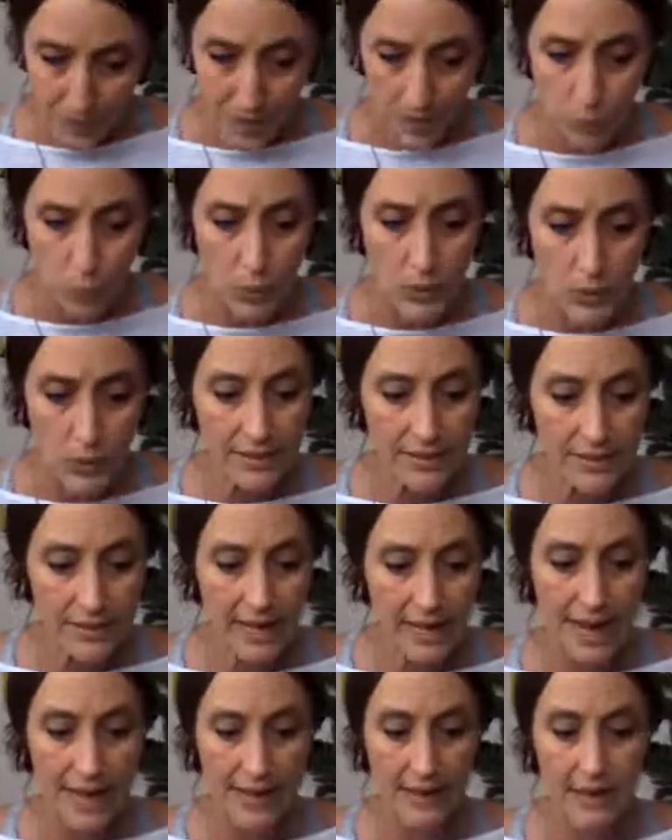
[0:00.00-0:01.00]
With
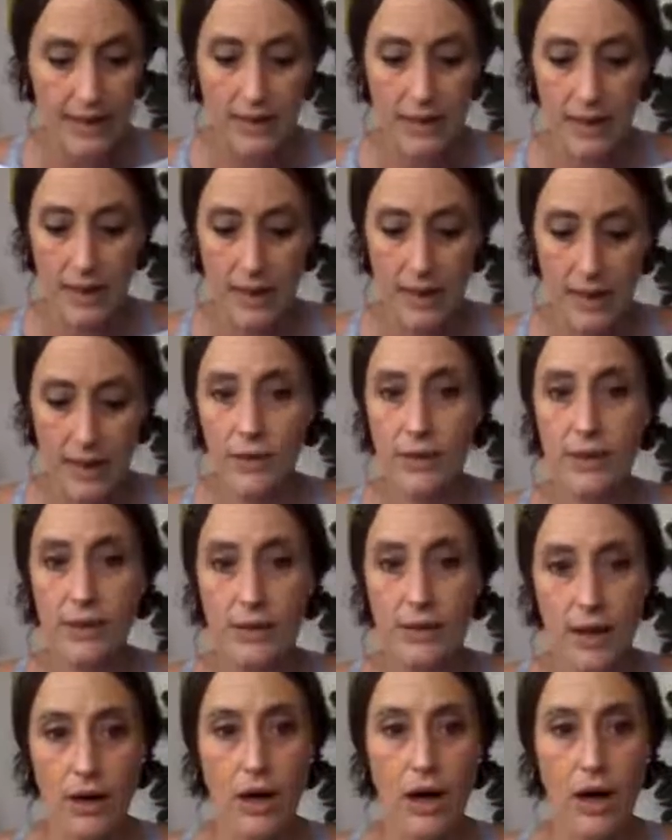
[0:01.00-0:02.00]
that,
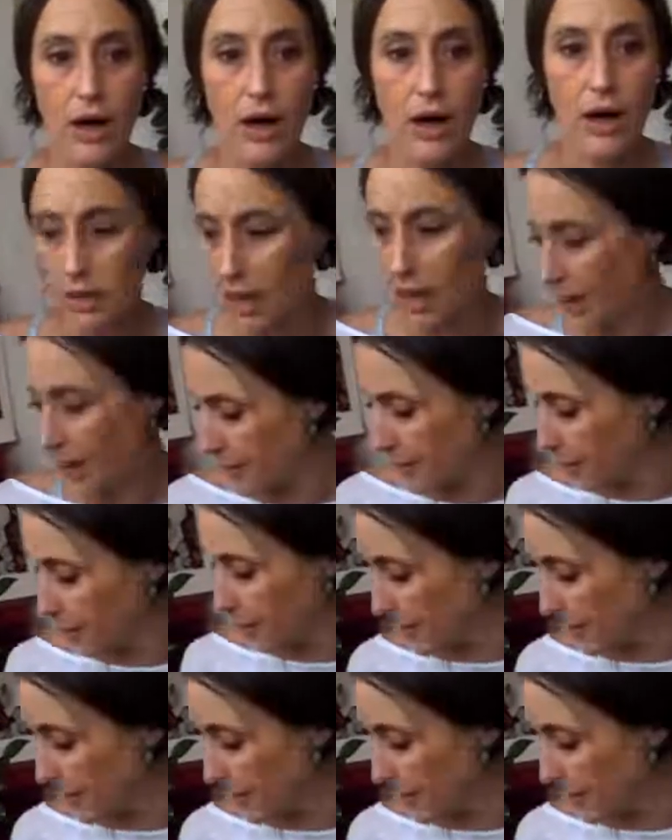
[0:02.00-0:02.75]
there are a lot of